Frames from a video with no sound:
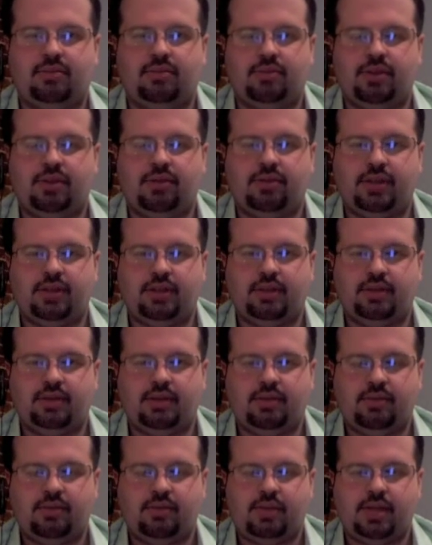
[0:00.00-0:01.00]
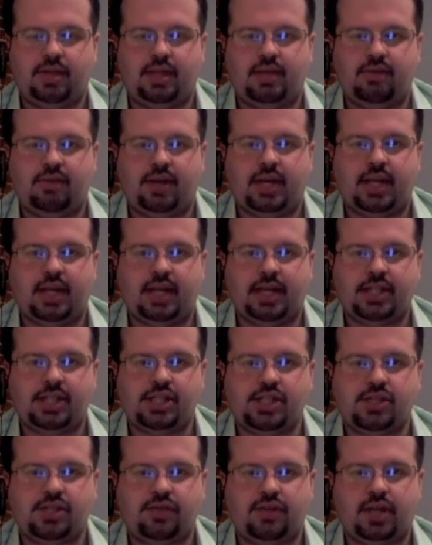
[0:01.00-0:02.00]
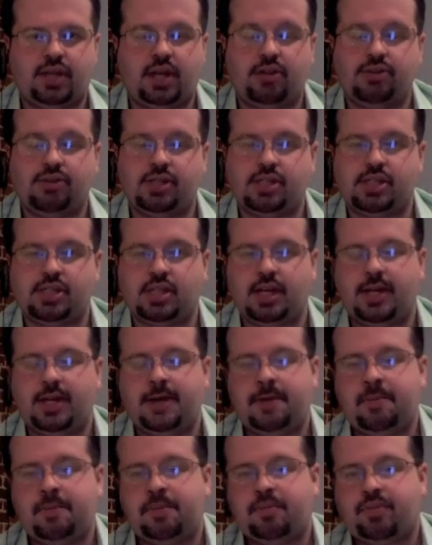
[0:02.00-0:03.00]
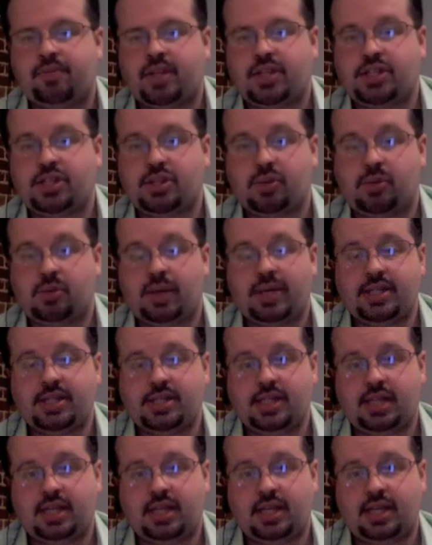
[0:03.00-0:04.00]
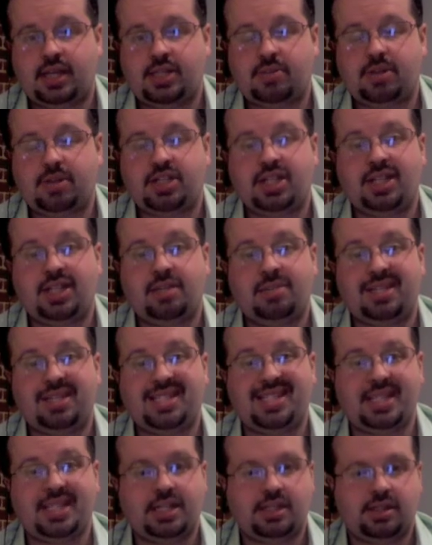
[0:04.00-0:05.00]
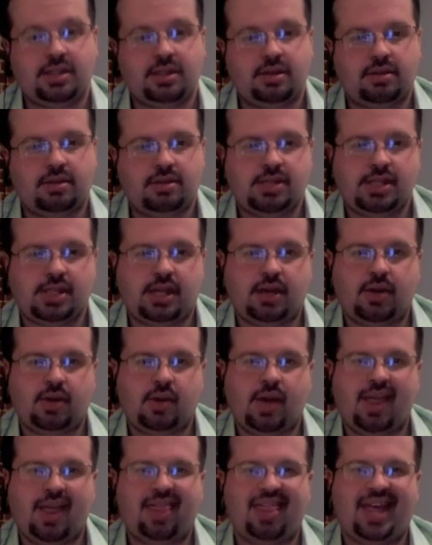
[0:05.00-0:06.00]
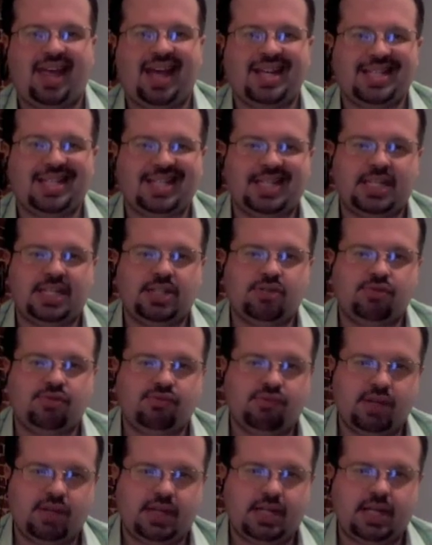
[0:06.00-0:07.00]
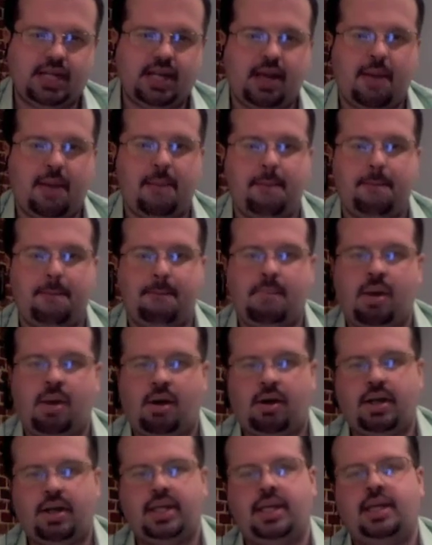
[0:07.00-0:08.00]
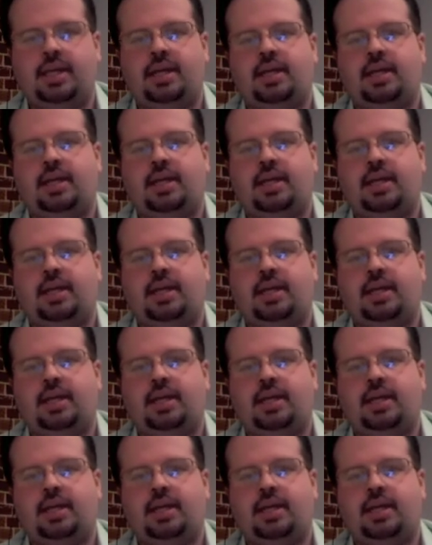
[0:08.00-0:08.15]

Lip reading: with the regulations for the noses. So we'll wait and see, especially in the mid-season. So that is really my